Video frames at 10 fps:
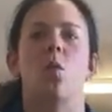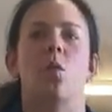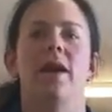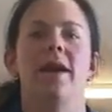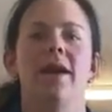
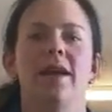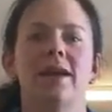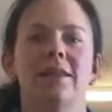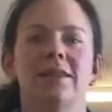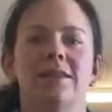Where
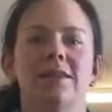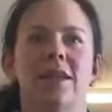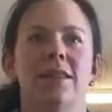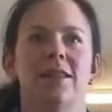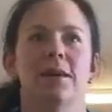is
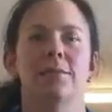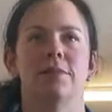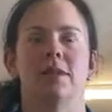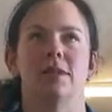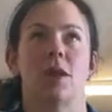
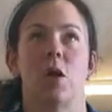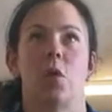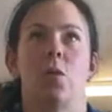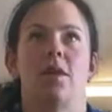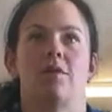Thumbkin?
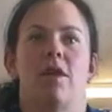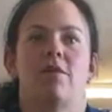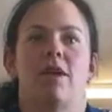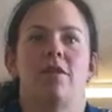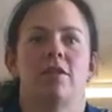One of our
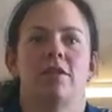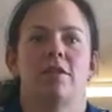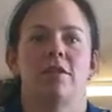favourites.